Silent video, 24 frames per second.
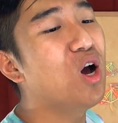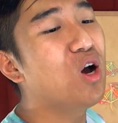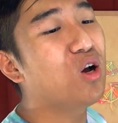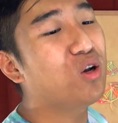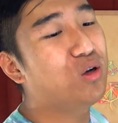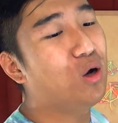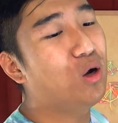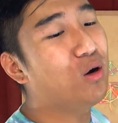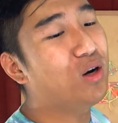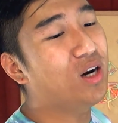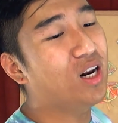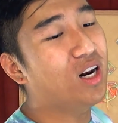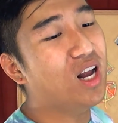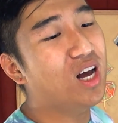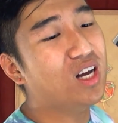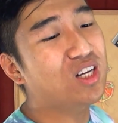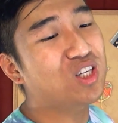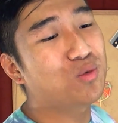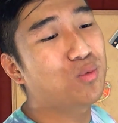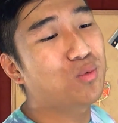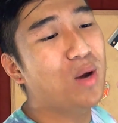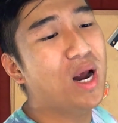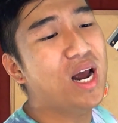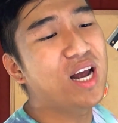Goldilocks
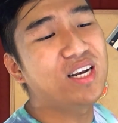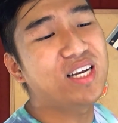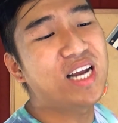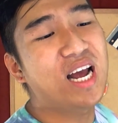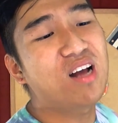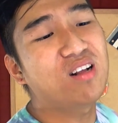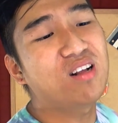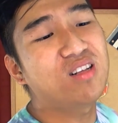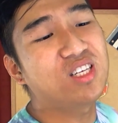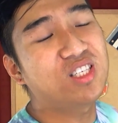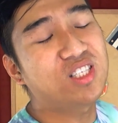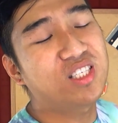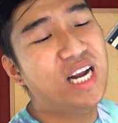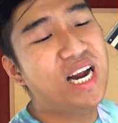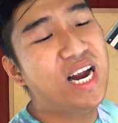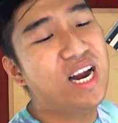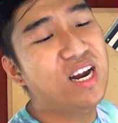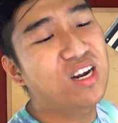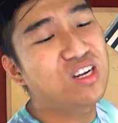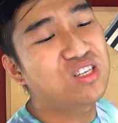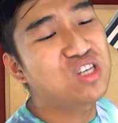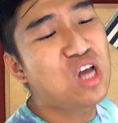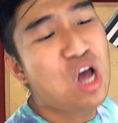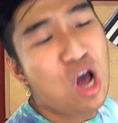ran down the
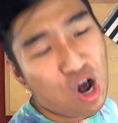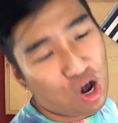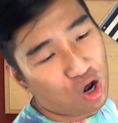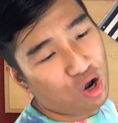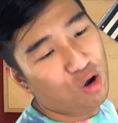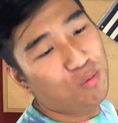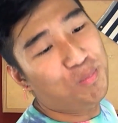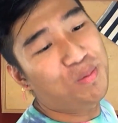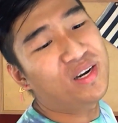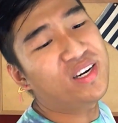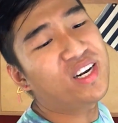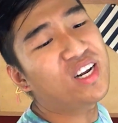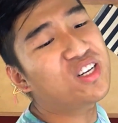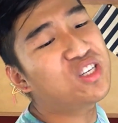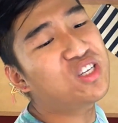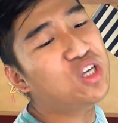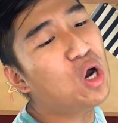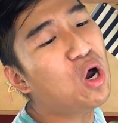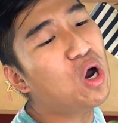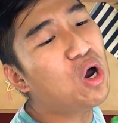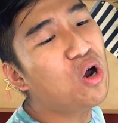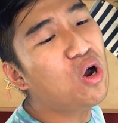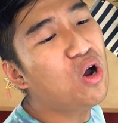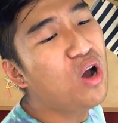stairs, opened the
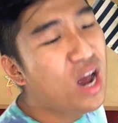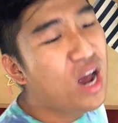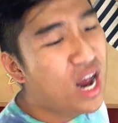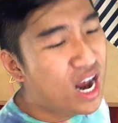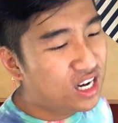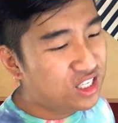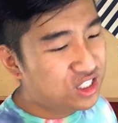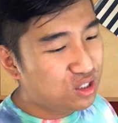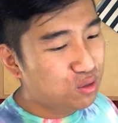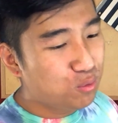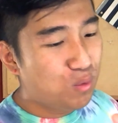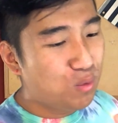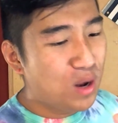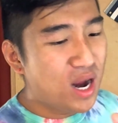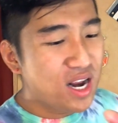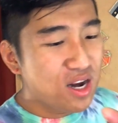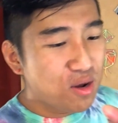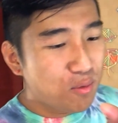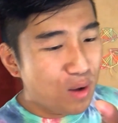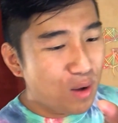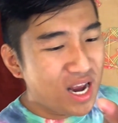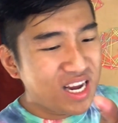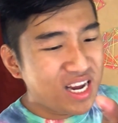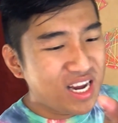door, and she ran
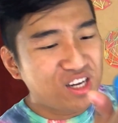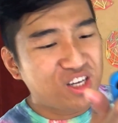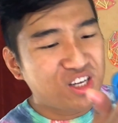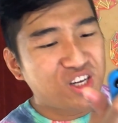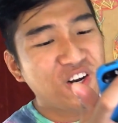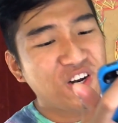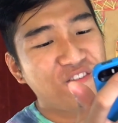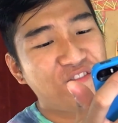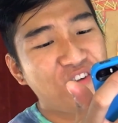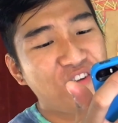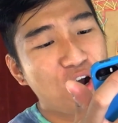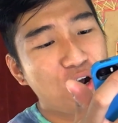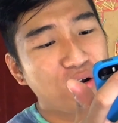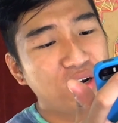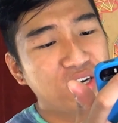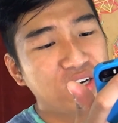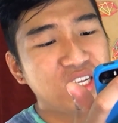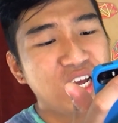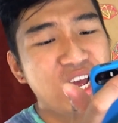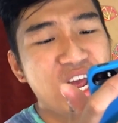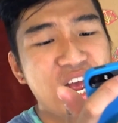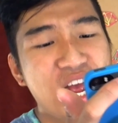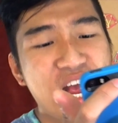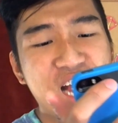away into the
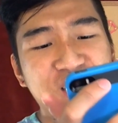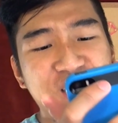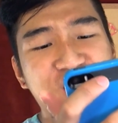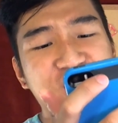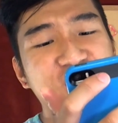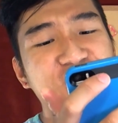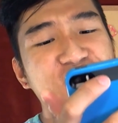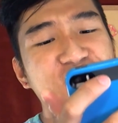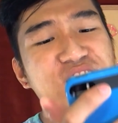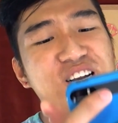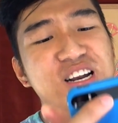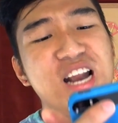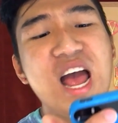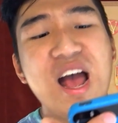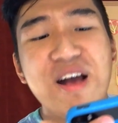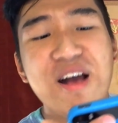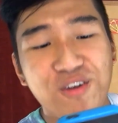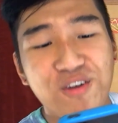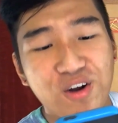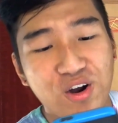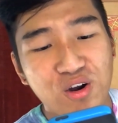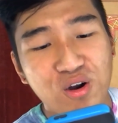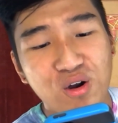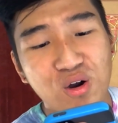forest, and she
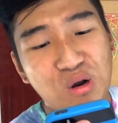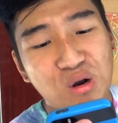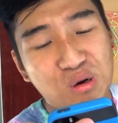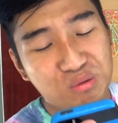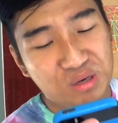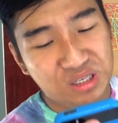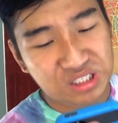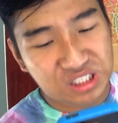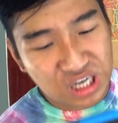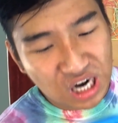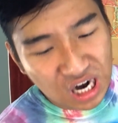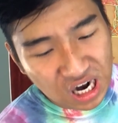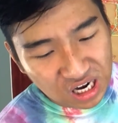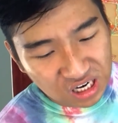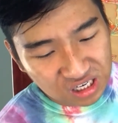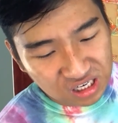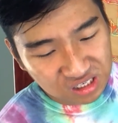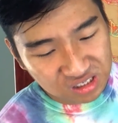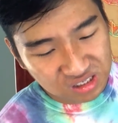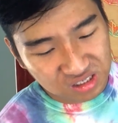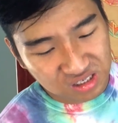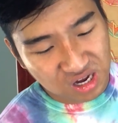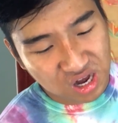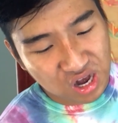never
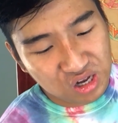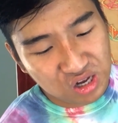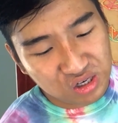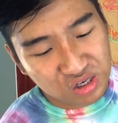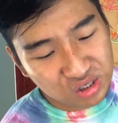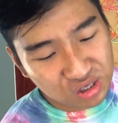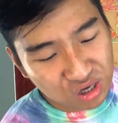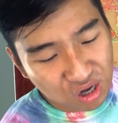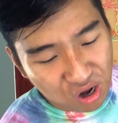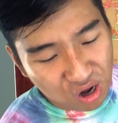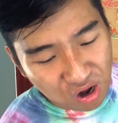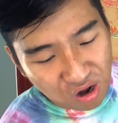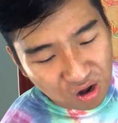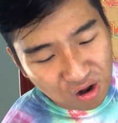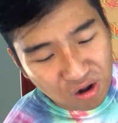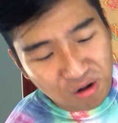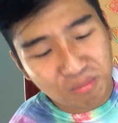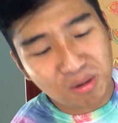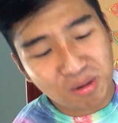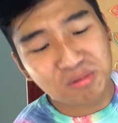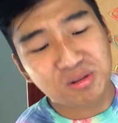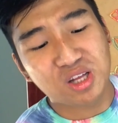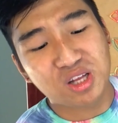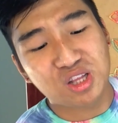returned to the home
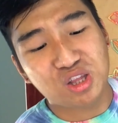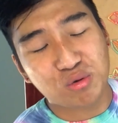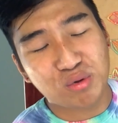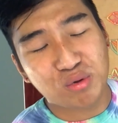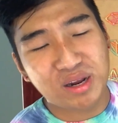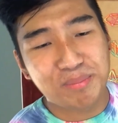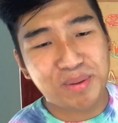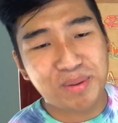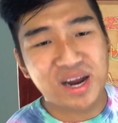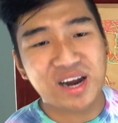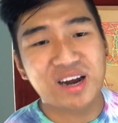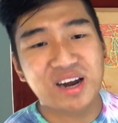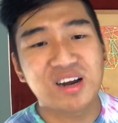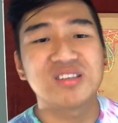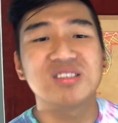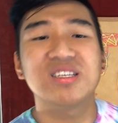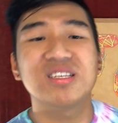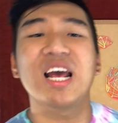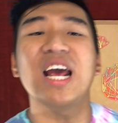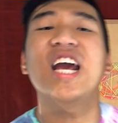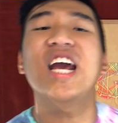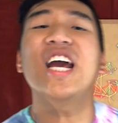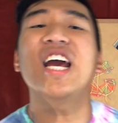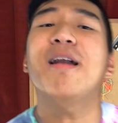of the three bears.
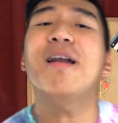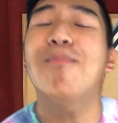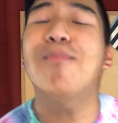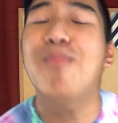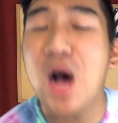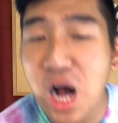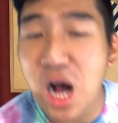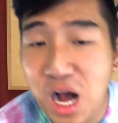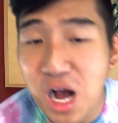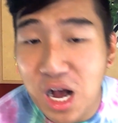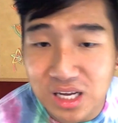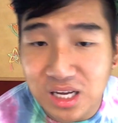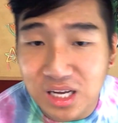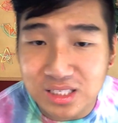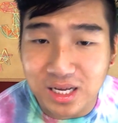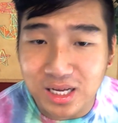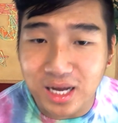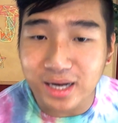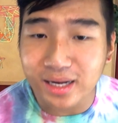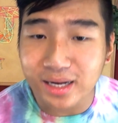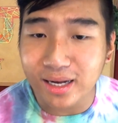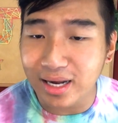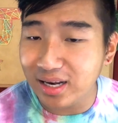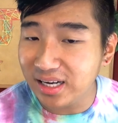And pause
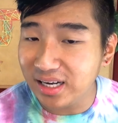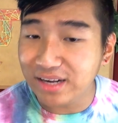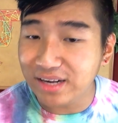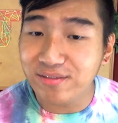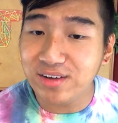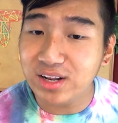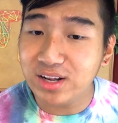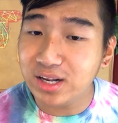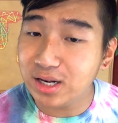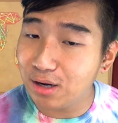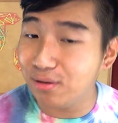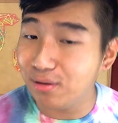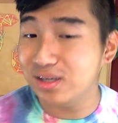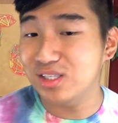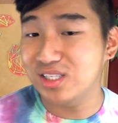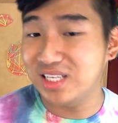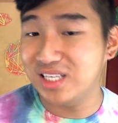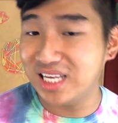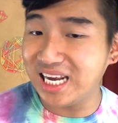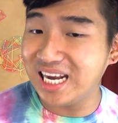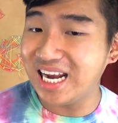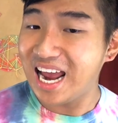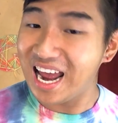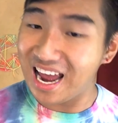again, even though it's
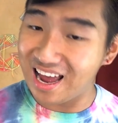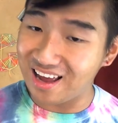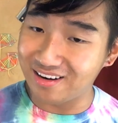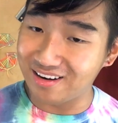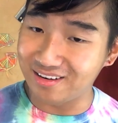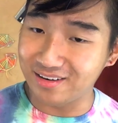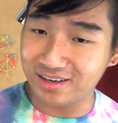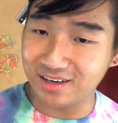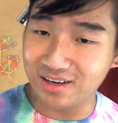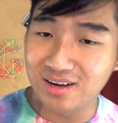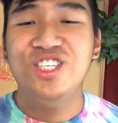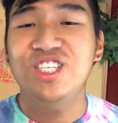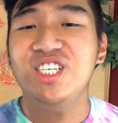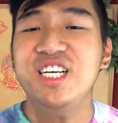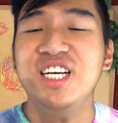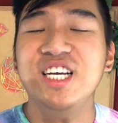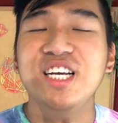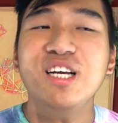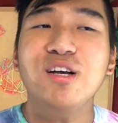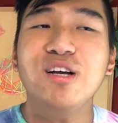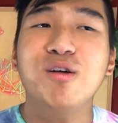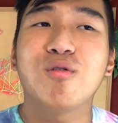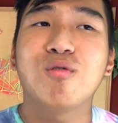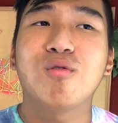the end.
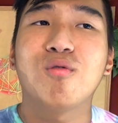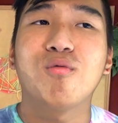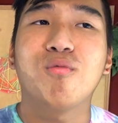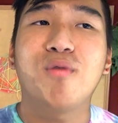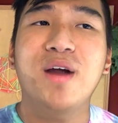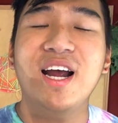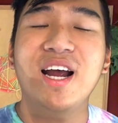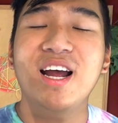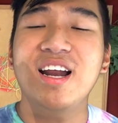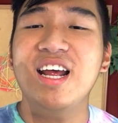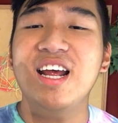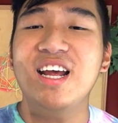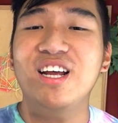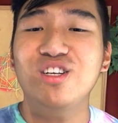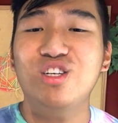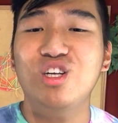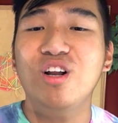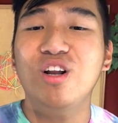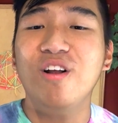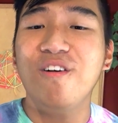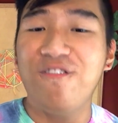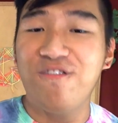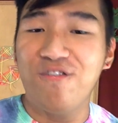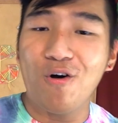She ran into
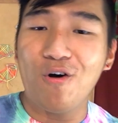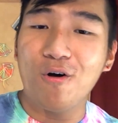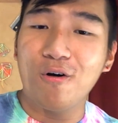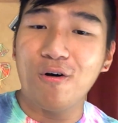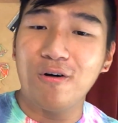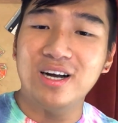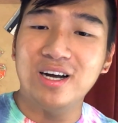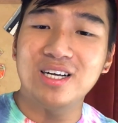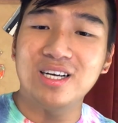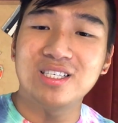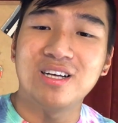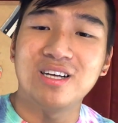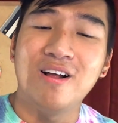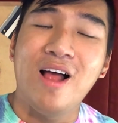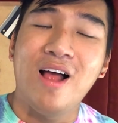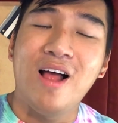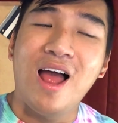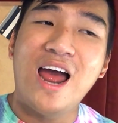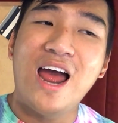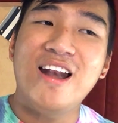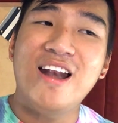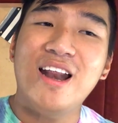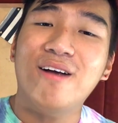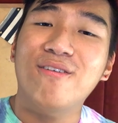the forest
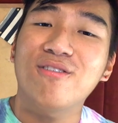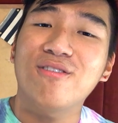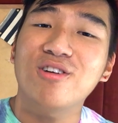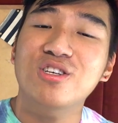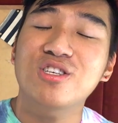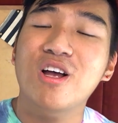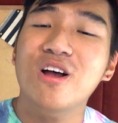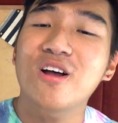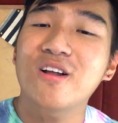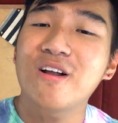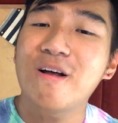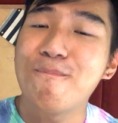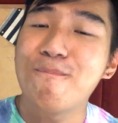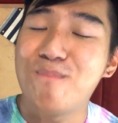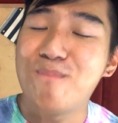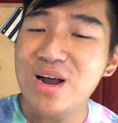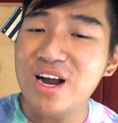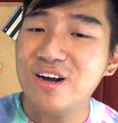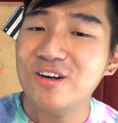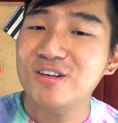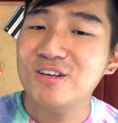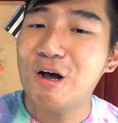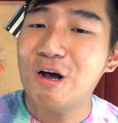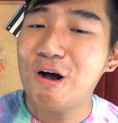and never saw the
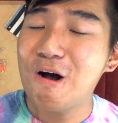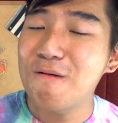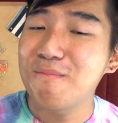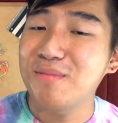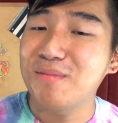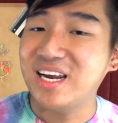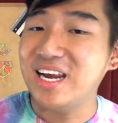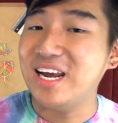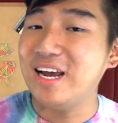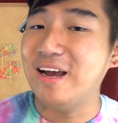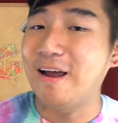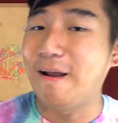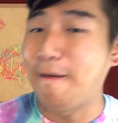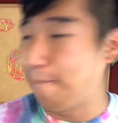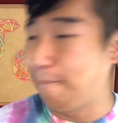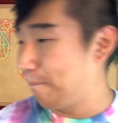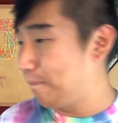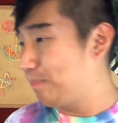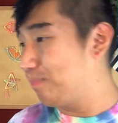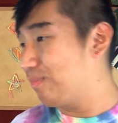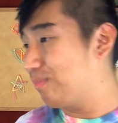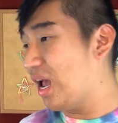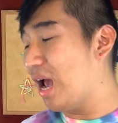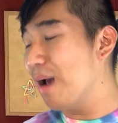bears home again.
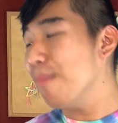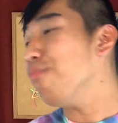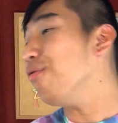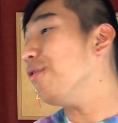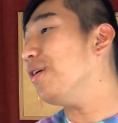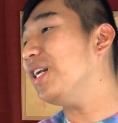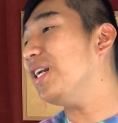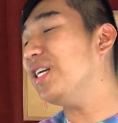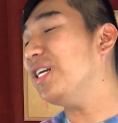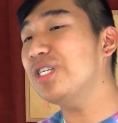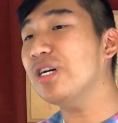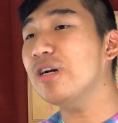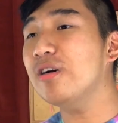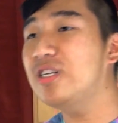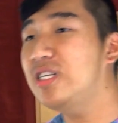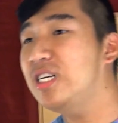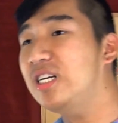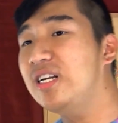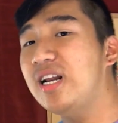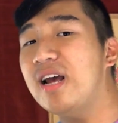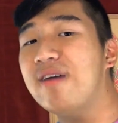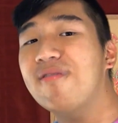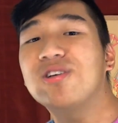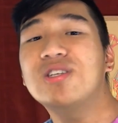I'm pretty sure she
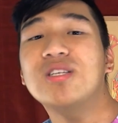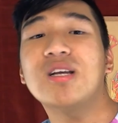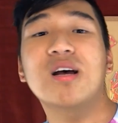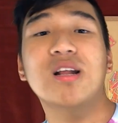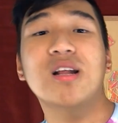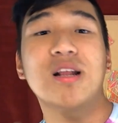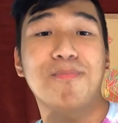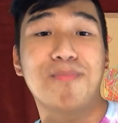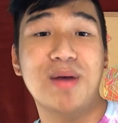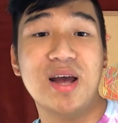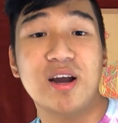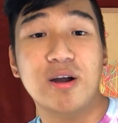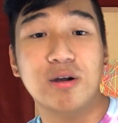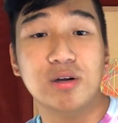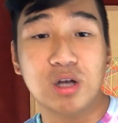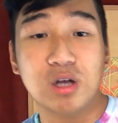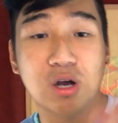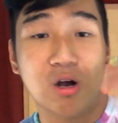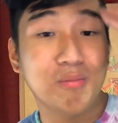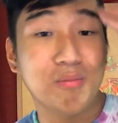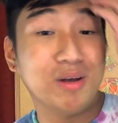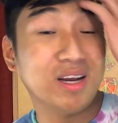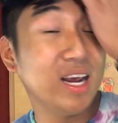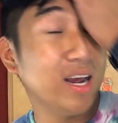never saw the bears
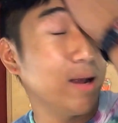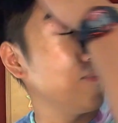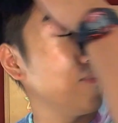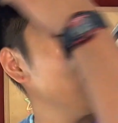home again.